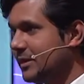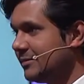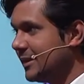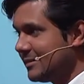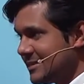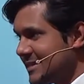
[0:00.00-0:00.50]

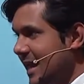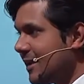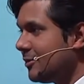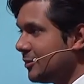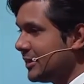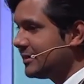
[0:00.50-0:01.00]
that the
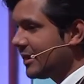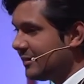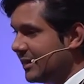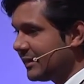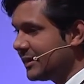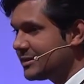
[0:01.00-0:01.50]
salary that
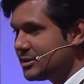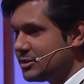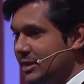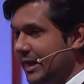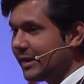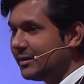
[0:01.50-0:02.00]
they get
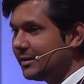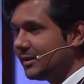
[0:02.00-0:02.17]
today